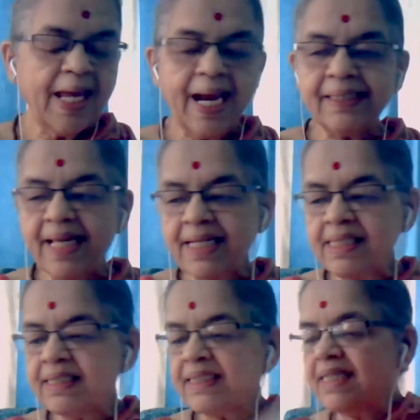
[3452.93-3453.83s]
And then
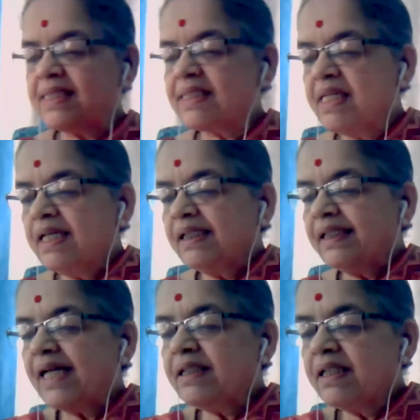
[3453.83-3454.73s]
he says
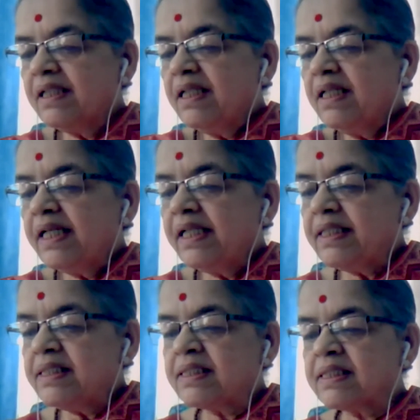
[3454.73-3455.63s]
that it
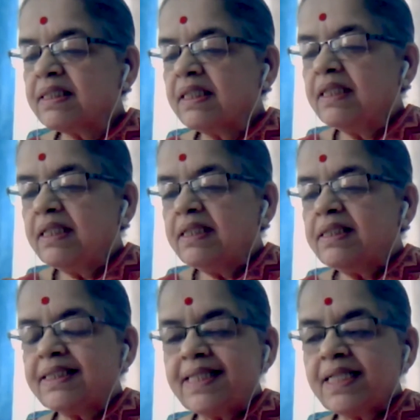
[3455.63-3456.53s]
is
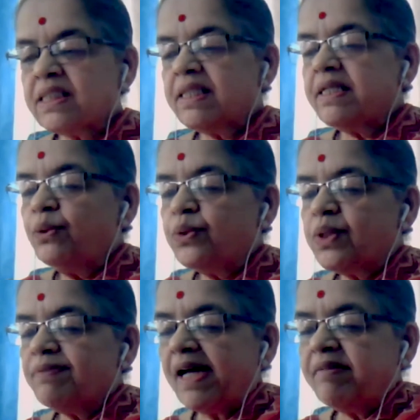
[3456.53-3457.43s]
such the use
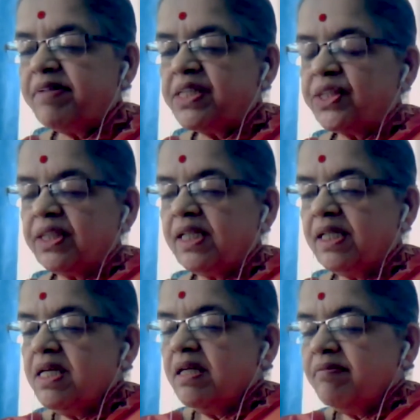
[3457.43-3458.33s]
of anvikshiki,
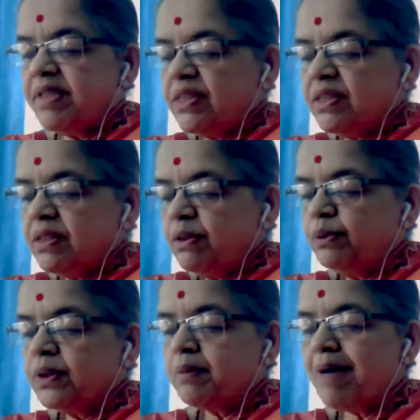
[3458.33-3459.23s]
which is
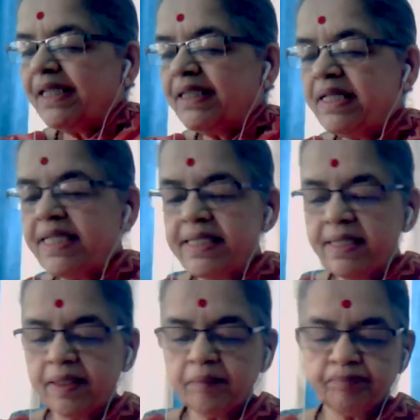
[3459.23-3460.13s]
used by the
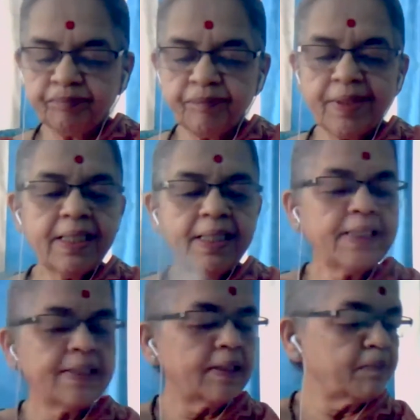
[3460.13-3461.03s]
leader,
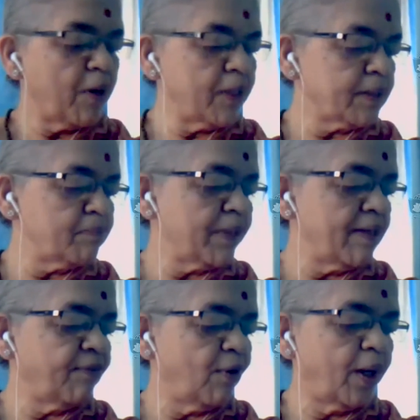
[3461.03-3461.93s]
is responsible
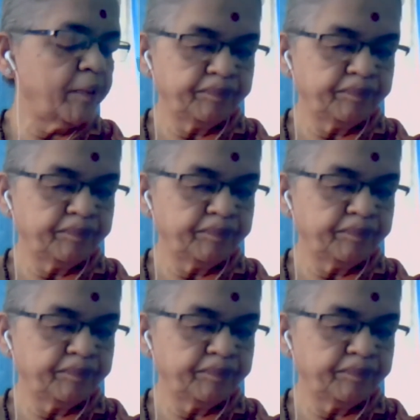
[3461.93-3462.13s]
for